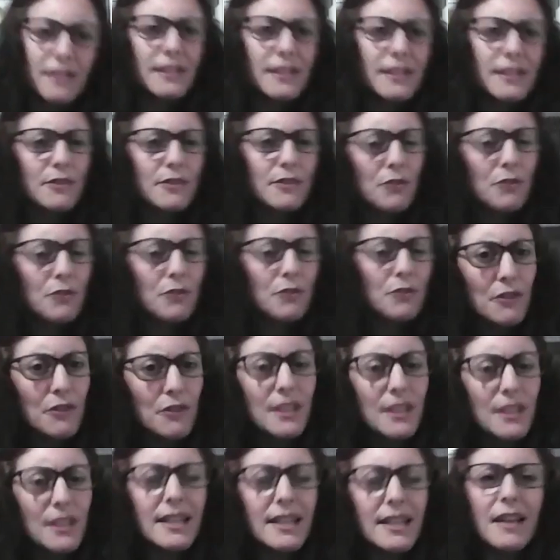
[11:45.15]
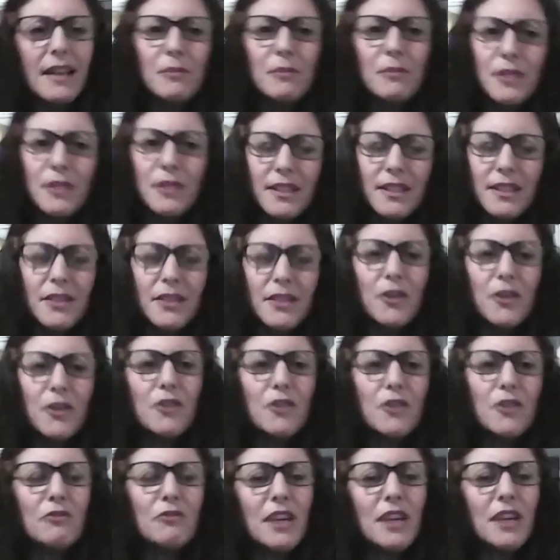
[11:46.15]
There's also this element
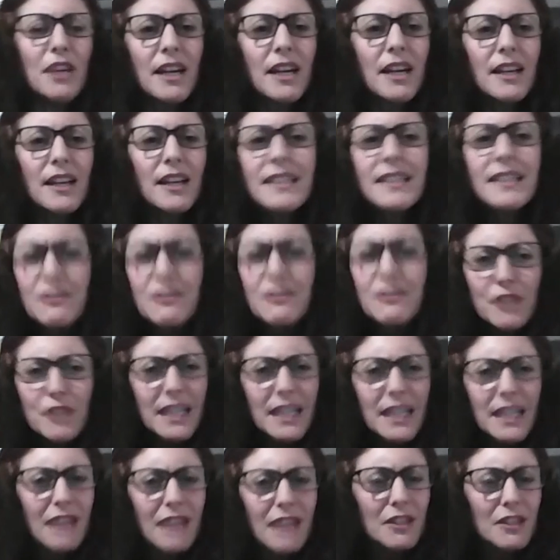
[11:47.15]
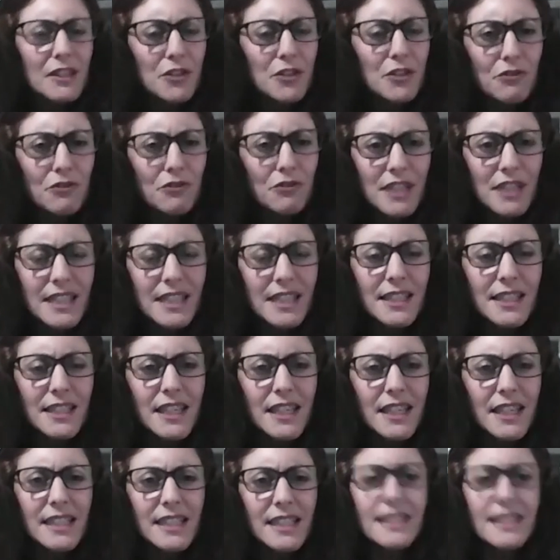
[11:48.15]
of different
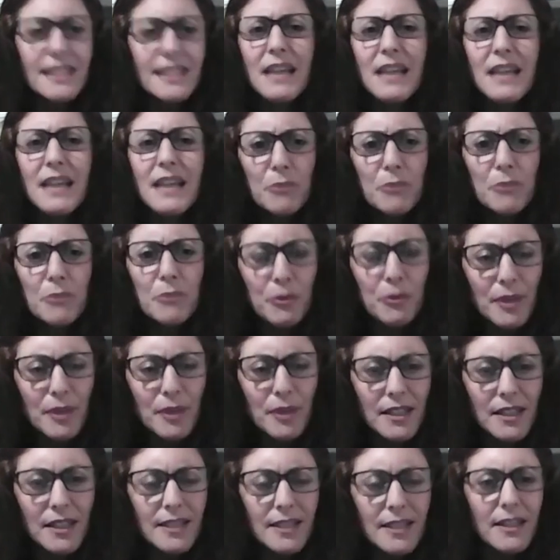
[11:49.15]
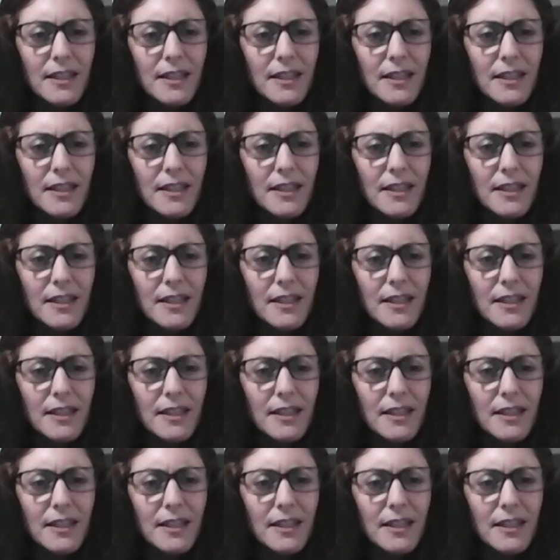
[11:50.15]
characteristics, temperaments.